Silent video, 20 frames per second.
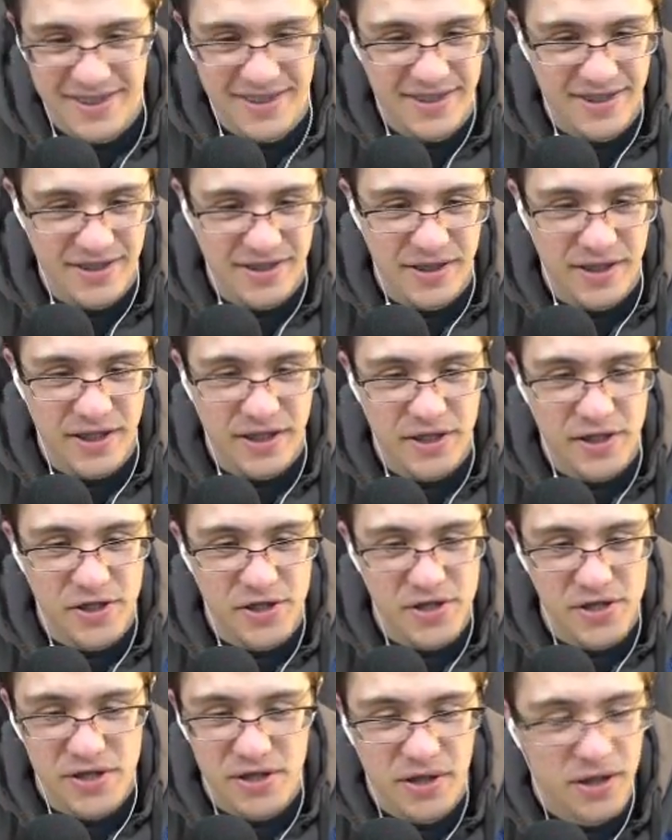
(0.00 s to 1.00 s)
Like
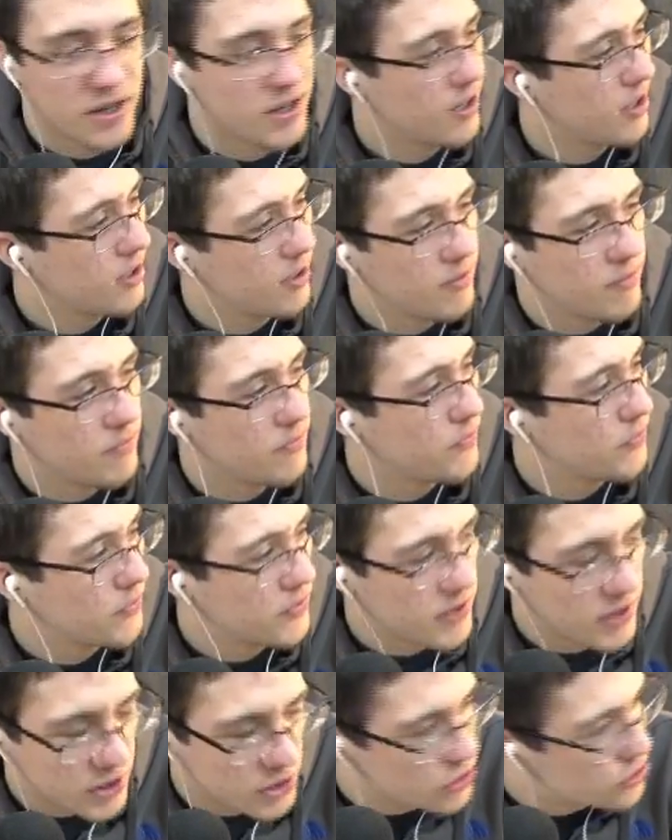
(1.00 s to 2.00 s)
just
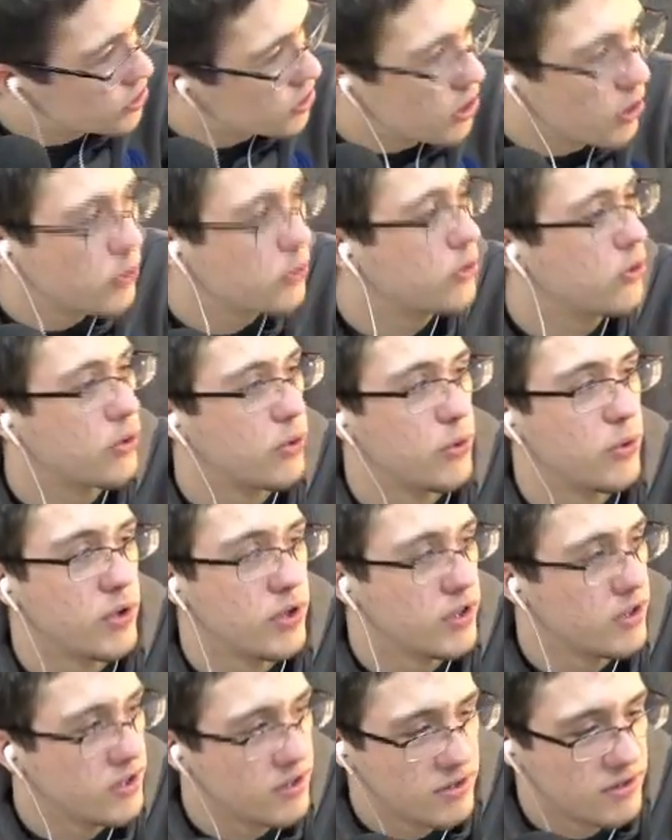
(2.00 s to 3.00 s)
go through it.
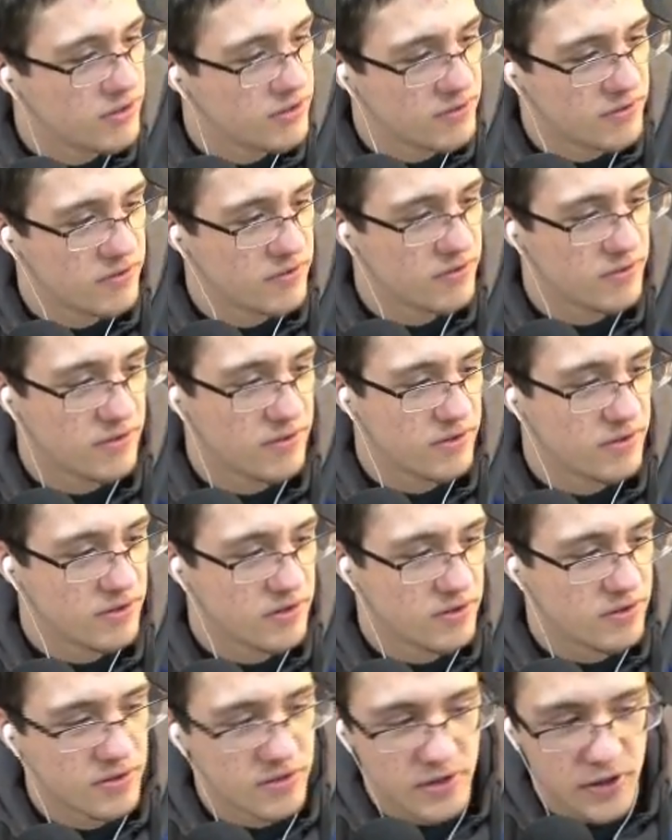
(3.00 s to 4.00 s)

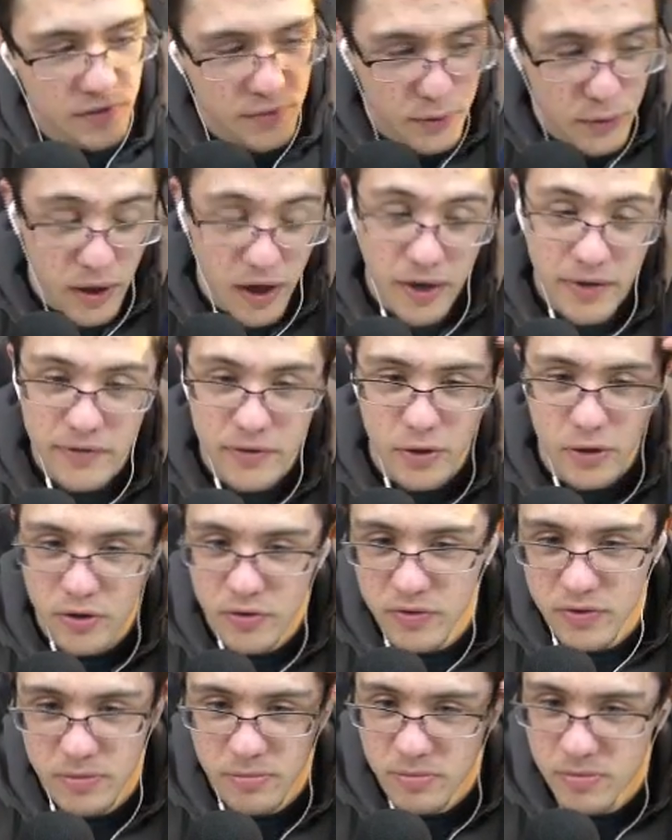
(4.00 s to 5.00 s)
If you have all of them,